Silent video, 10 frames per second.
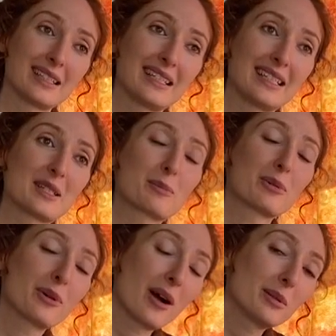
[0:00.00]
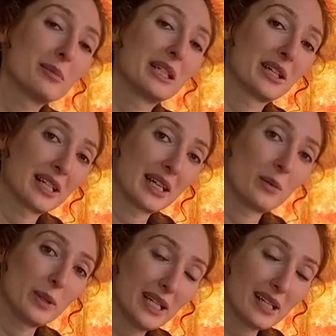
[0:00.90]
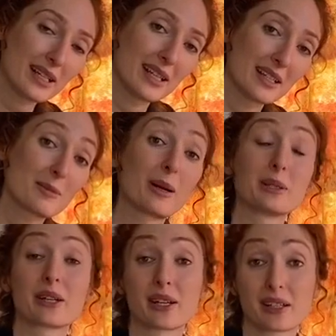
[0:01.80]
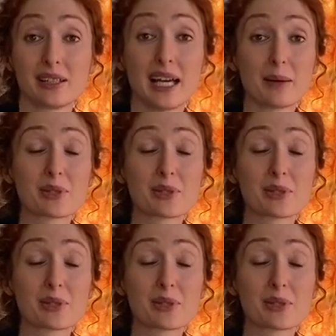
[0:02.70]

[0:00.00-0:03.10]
it's probably going to get weak and it's probably going to collapse.